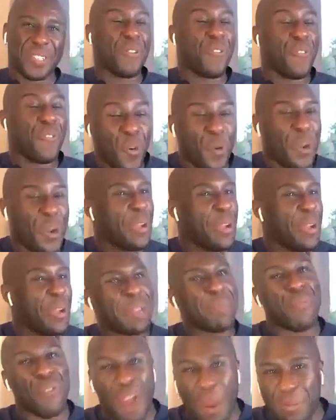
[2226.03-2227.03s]
You would have thought he
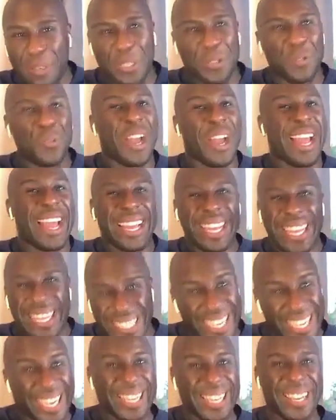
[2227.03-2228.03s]
went to primary school here,
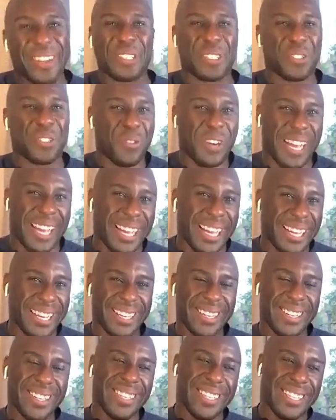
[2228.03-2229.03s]
secondary school here.
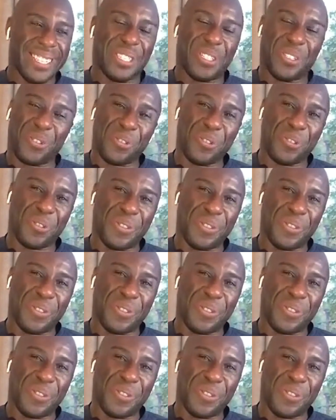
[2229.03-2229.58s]
It's true.